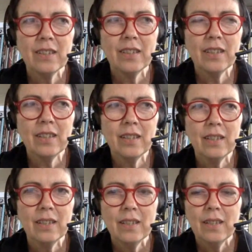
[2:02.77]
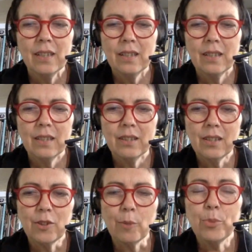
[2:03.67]
the
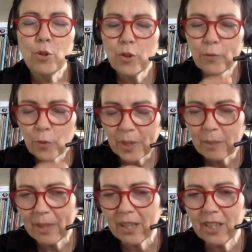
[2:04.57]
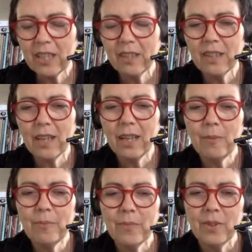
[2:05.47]
beautiful bit about it
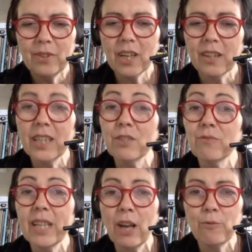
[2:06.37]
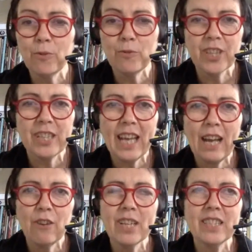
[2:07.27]
that I think is really helpful for the
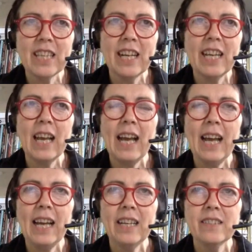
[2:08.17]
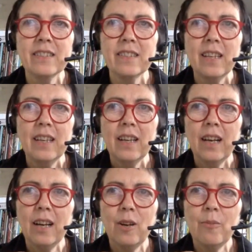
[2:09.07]
now is that it has
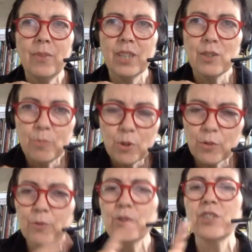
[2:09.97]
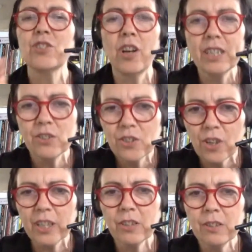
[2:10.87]
this beautiful design
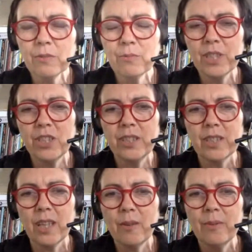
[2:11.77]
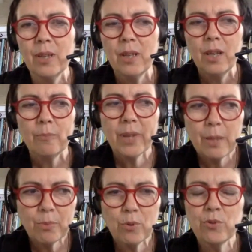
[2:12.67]
cycle, which is a
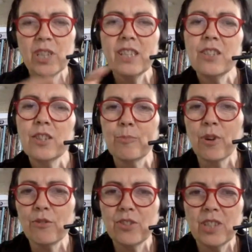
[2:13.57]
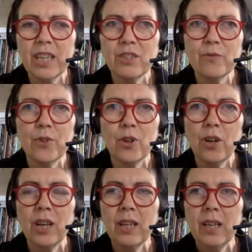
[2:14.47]
people-centered process
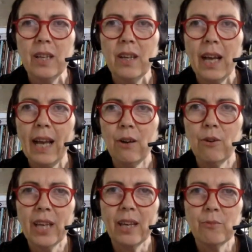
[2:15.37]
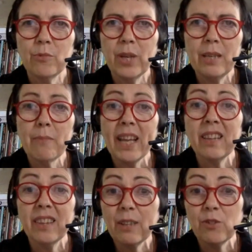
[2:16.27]
for how can we make
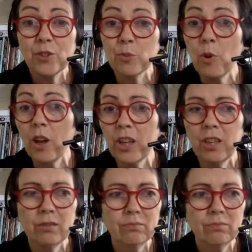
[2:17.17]
things work.